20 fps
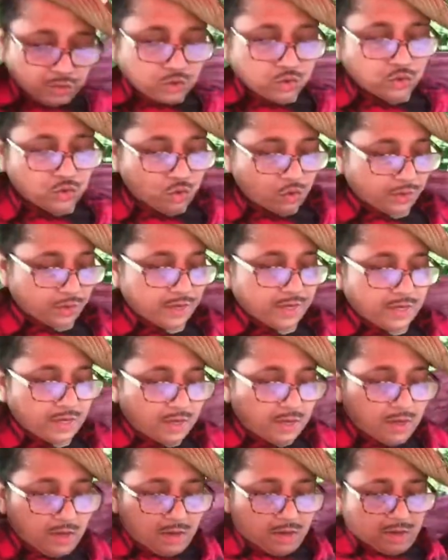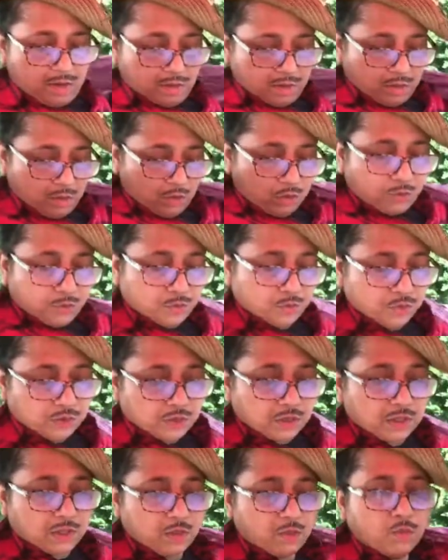showing, they would put
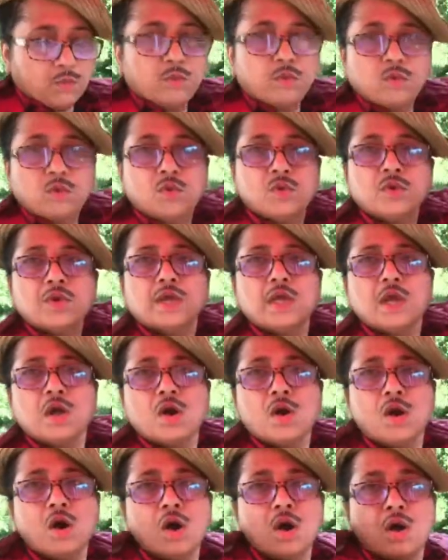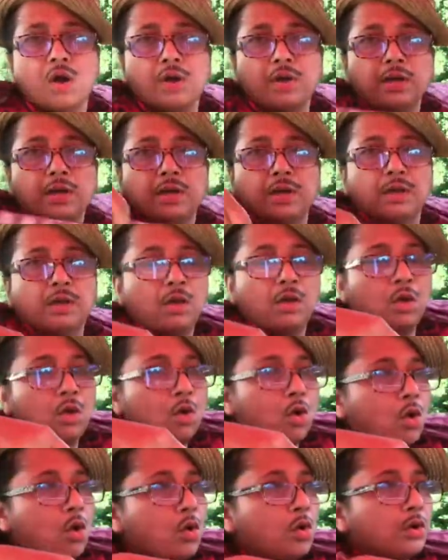the lungi on,
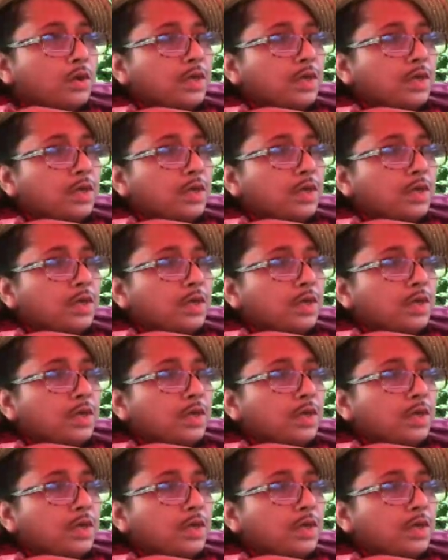hold